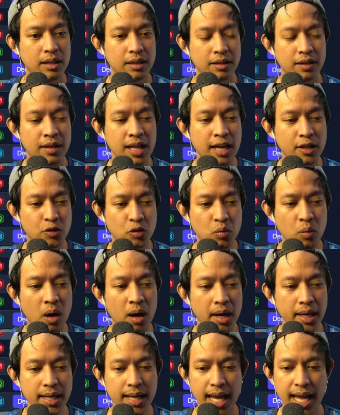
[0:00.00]
next
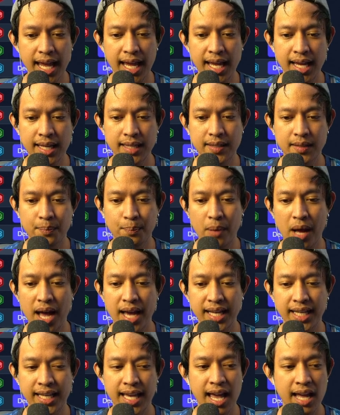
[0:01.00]
one is by
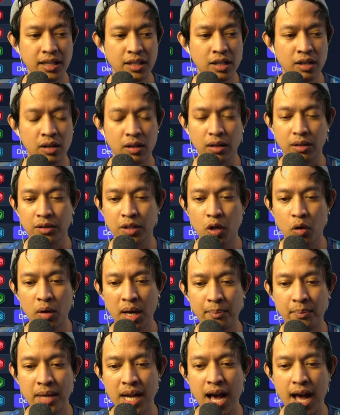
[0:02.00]
Kendall. No,
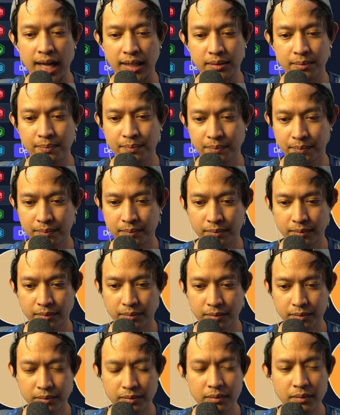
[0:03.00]
I'm not.
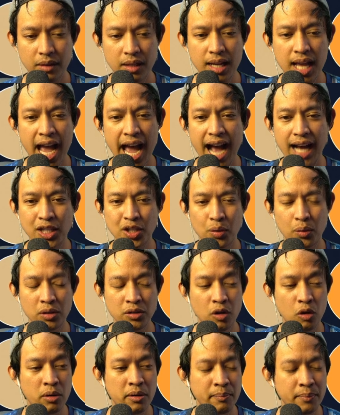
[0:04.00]

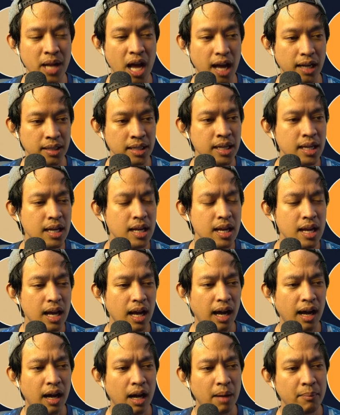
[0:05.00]
No, I'm not.
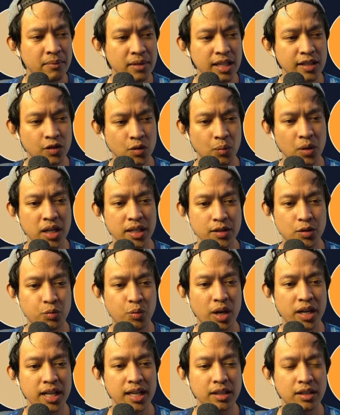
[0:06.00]
This one is
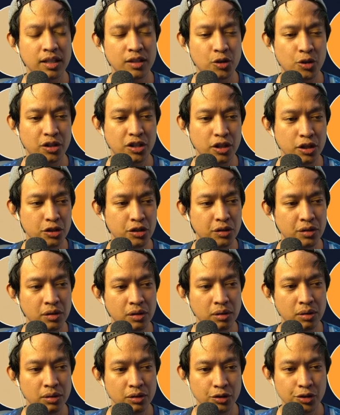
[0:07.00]
running the
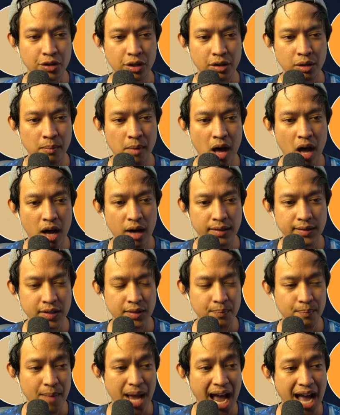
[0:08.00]
traditional Chernabogs
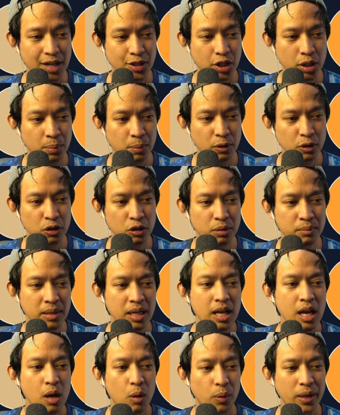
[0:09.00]
Magic Room.
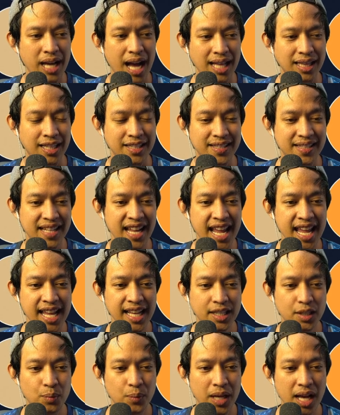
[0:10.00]
We got the
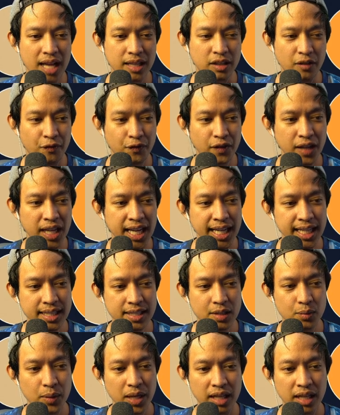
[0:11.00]
Snakes, we got the
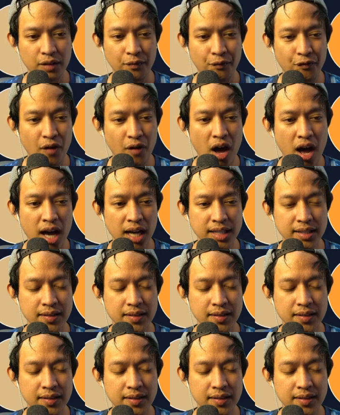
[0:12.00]
Flints, we got the Fox,